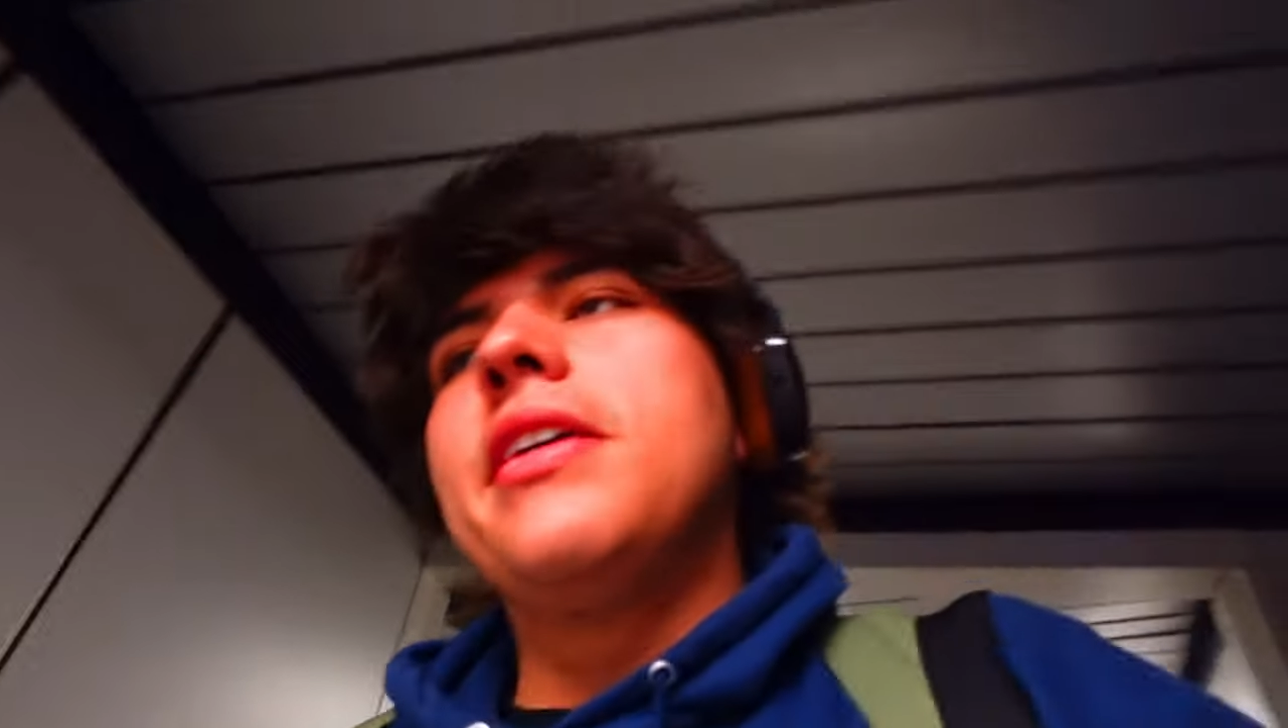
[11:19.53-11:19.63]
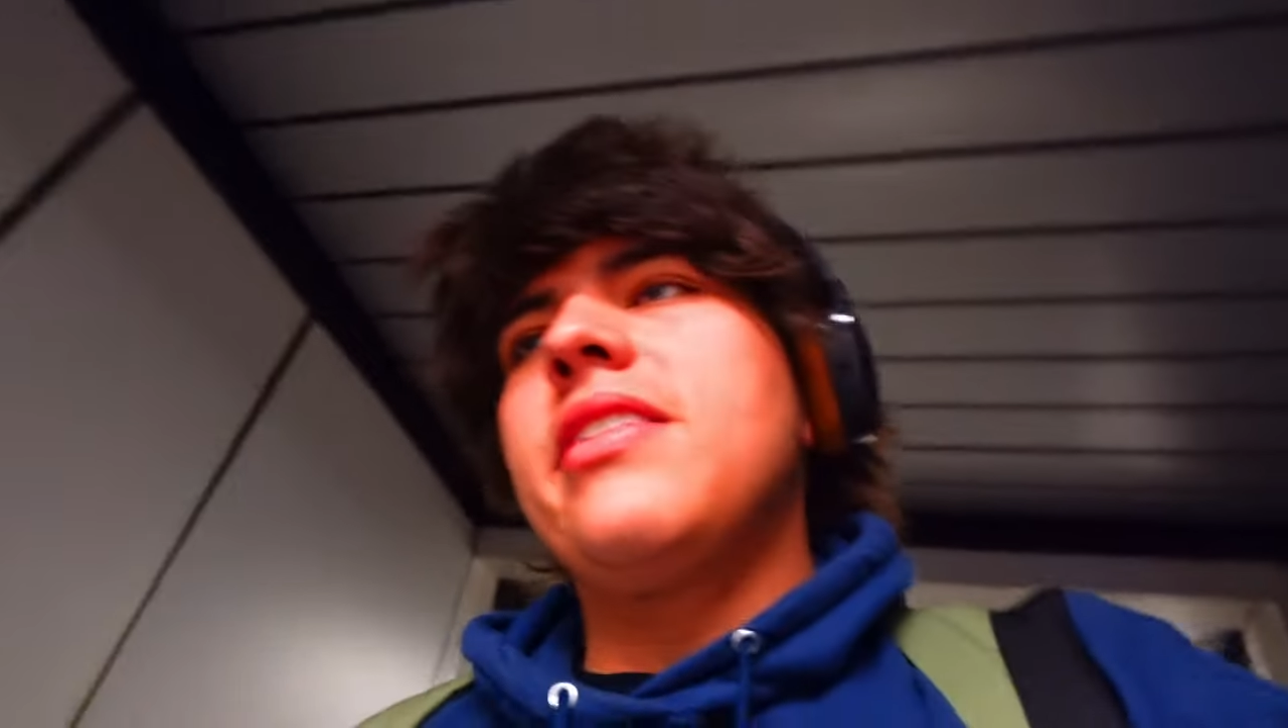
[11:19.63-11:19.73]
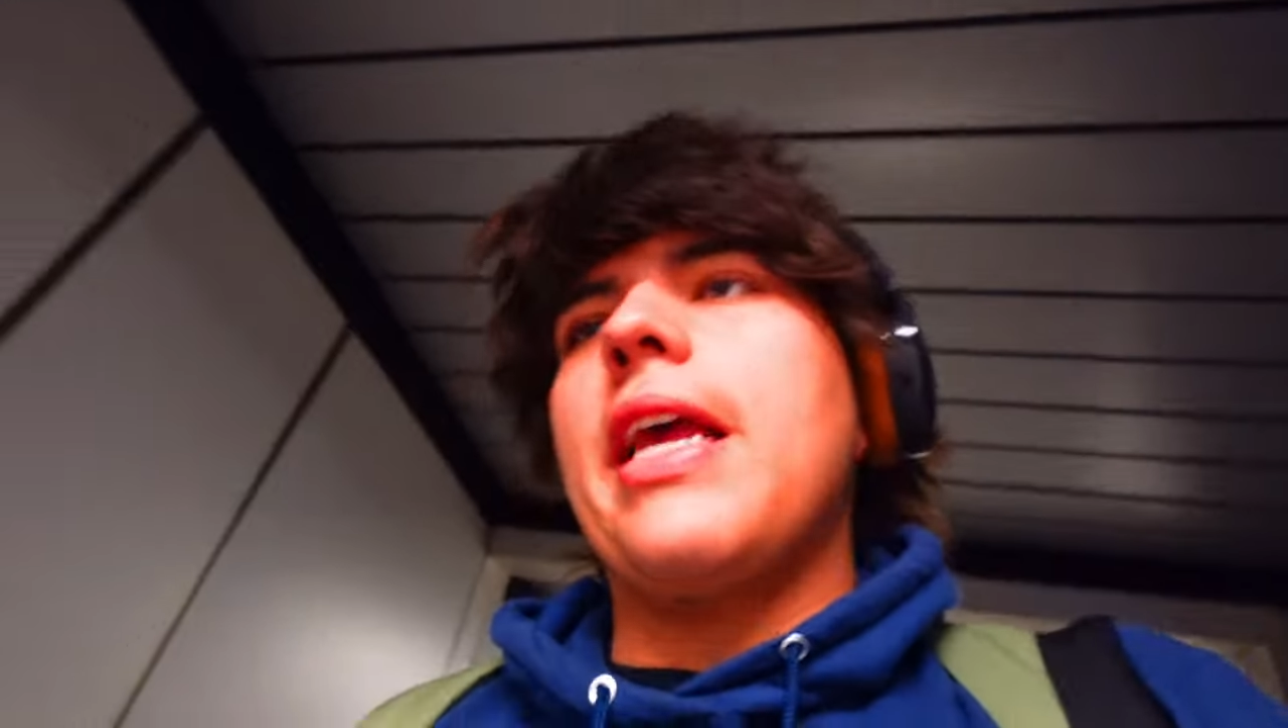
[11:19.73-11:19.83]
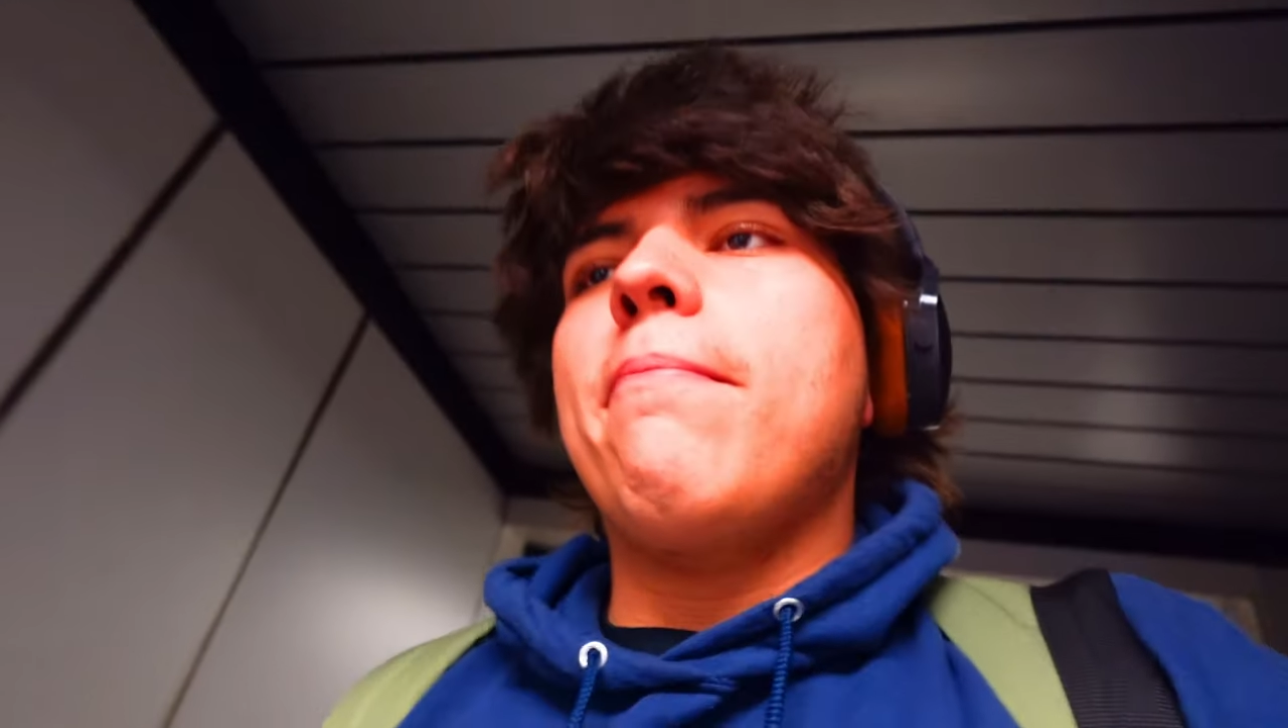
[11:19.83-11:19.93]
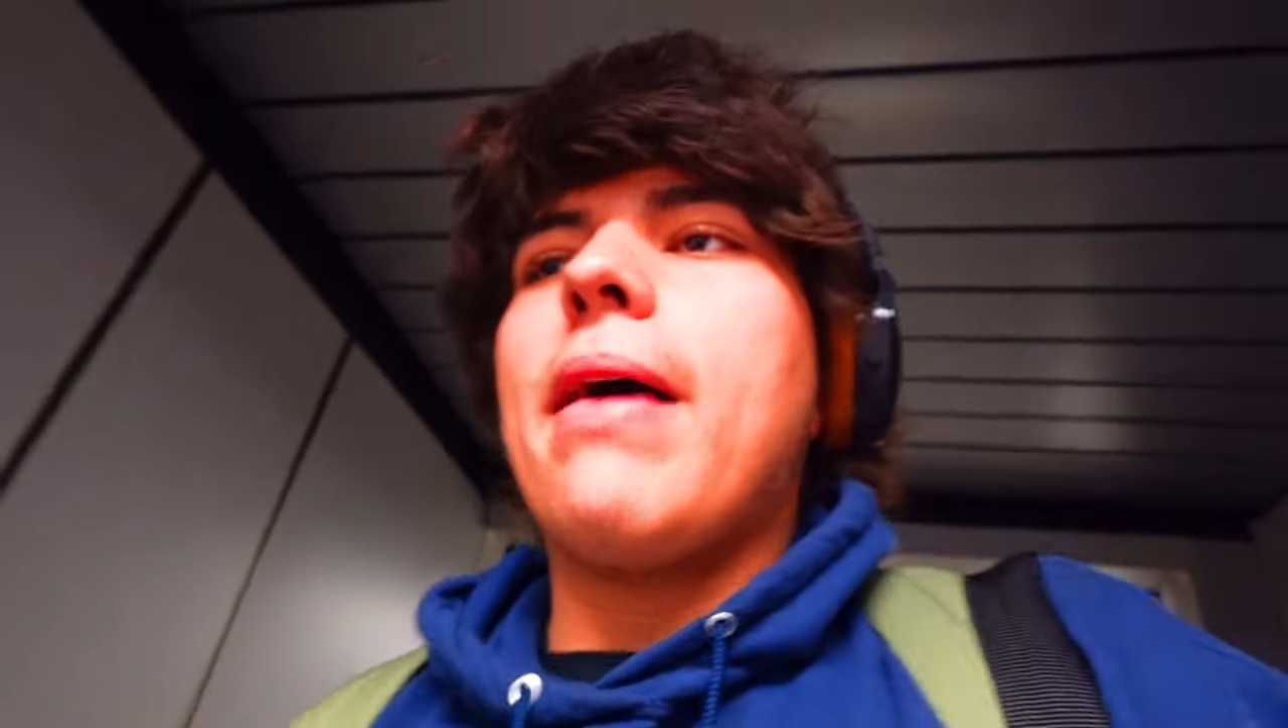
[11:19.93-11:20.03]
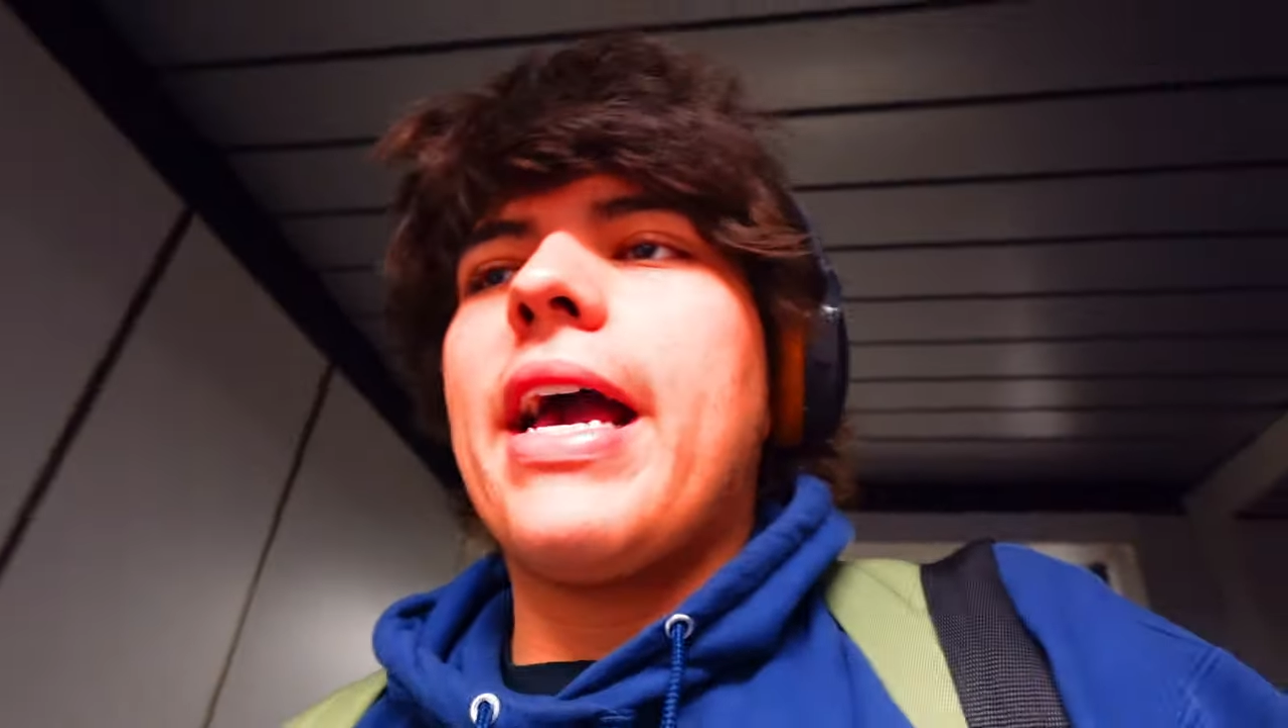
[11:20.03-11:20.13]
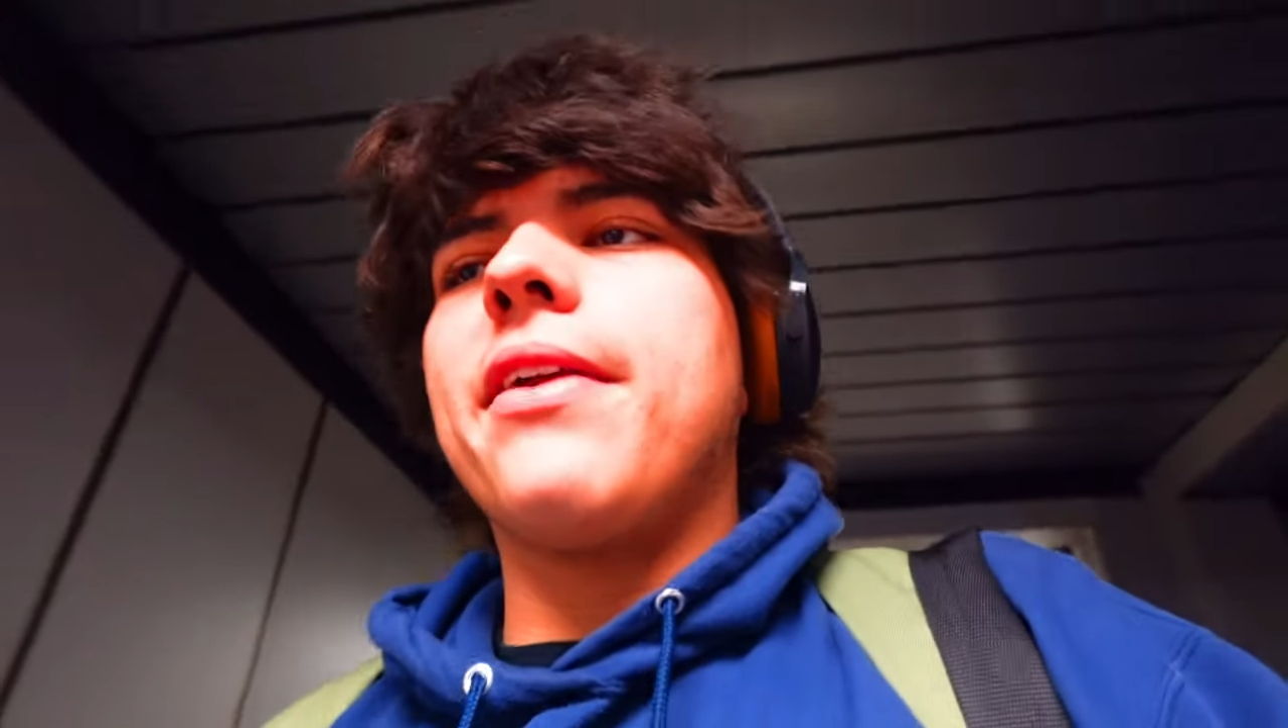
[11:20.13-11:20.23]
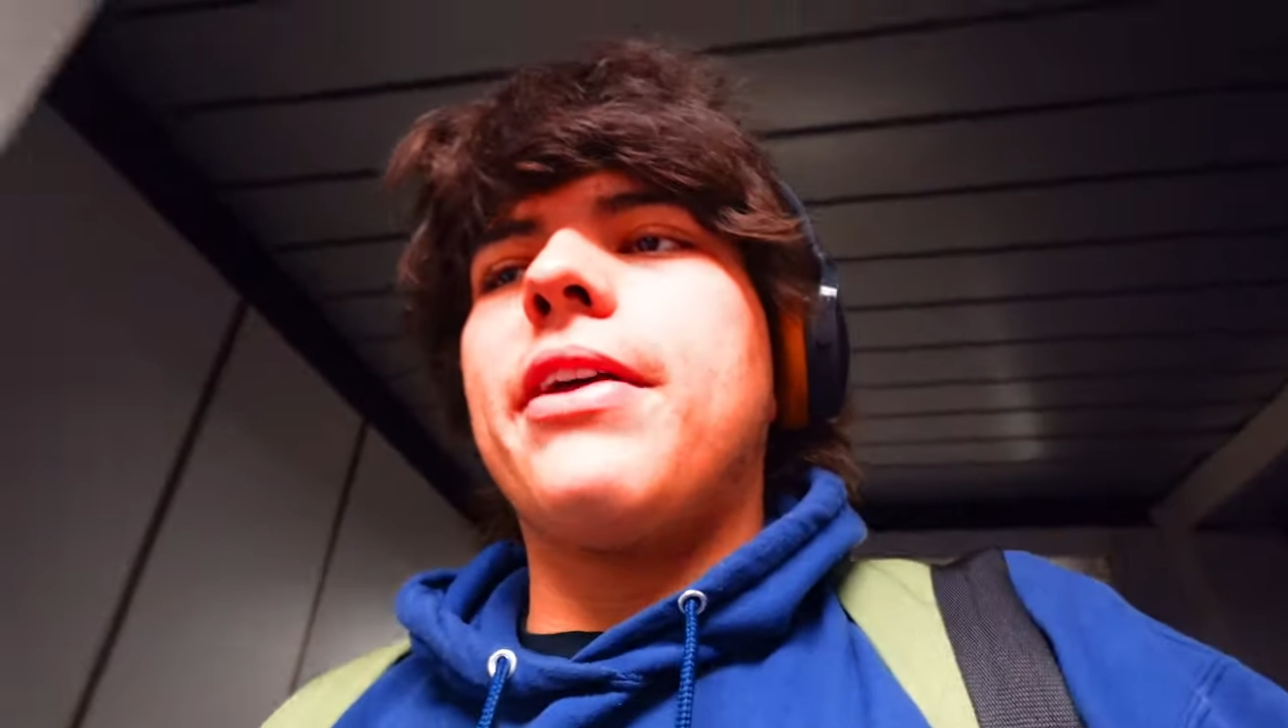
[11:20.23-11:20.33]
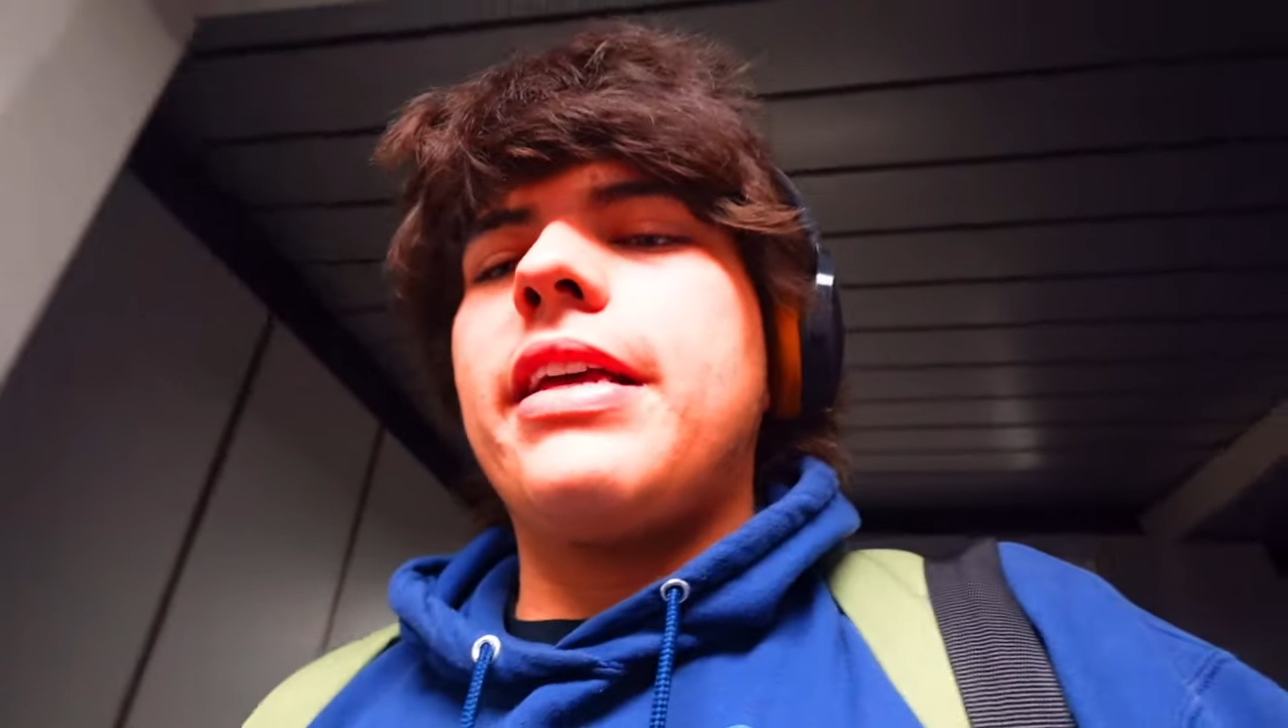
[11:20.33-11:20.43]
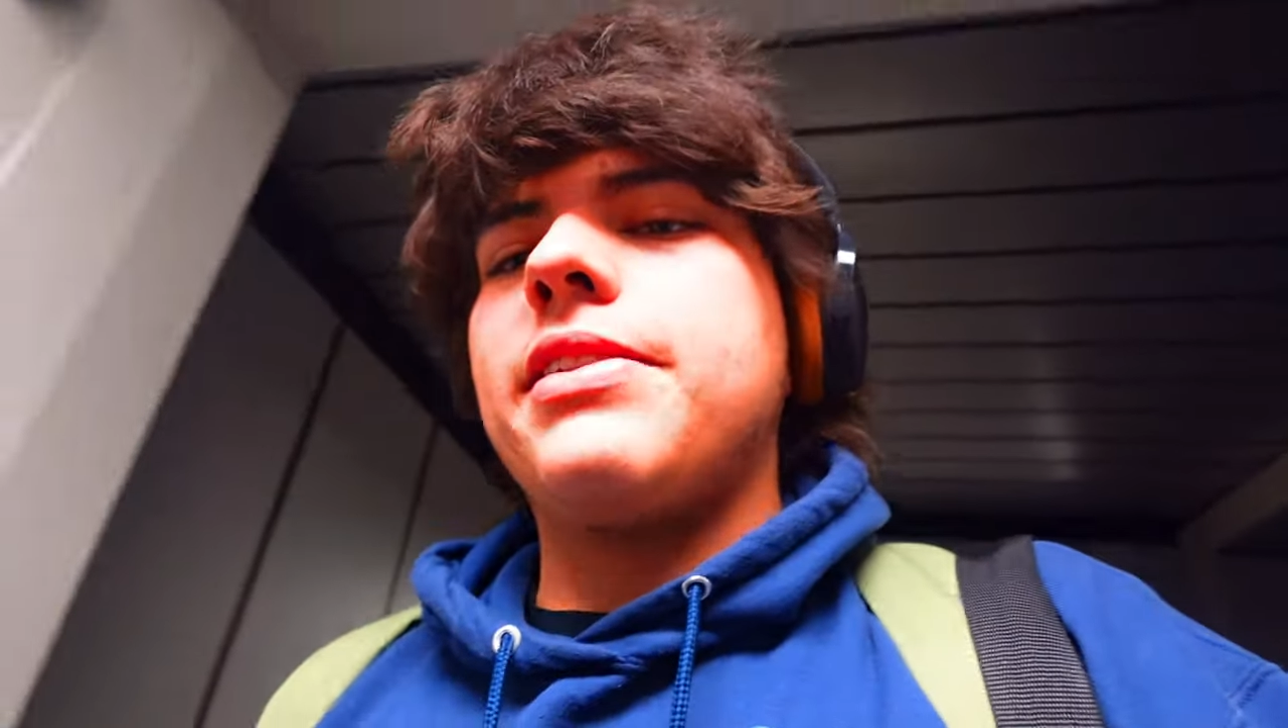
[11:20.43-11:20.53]
say bye
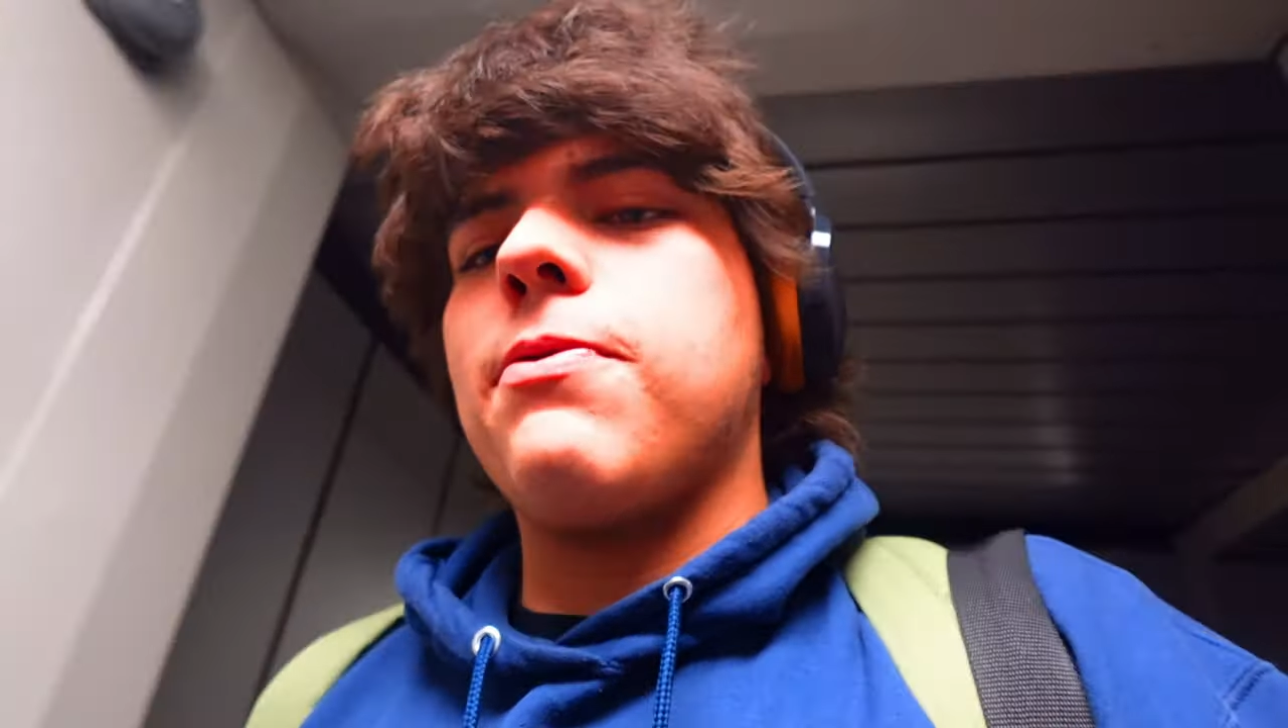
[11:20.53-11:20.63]
to his